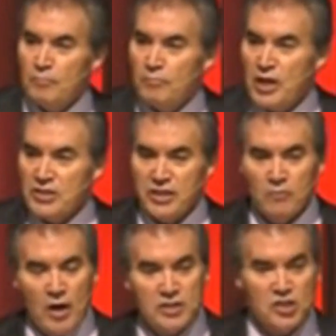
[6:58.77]
President
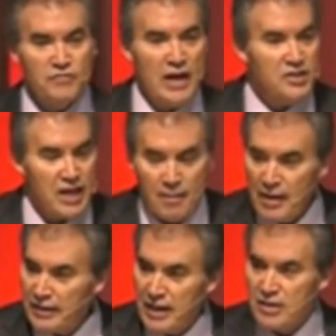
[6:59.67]
What's-His-Face can't
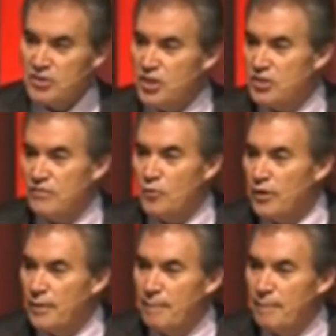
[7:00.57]
make that decision for you.